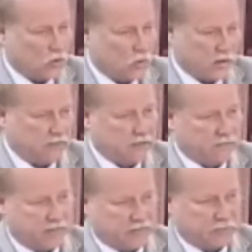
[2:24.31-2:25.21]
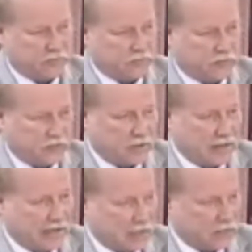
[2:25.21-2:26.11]
where the investments were done,
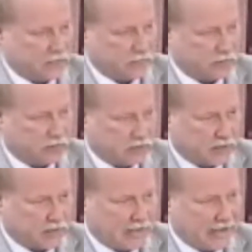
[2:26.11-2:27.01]
how they were done,